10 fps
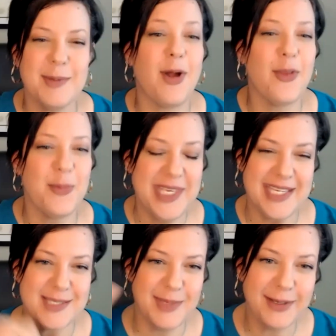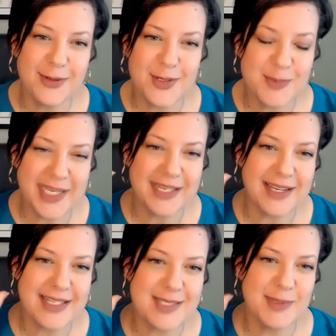people all the peas, pickles,
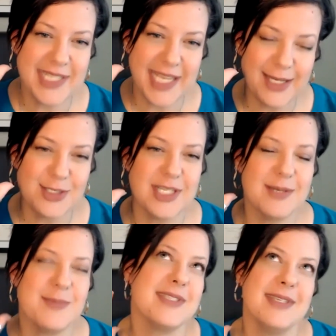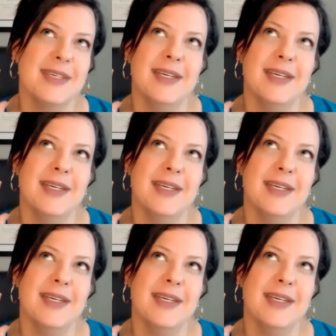peanuts, potato chips,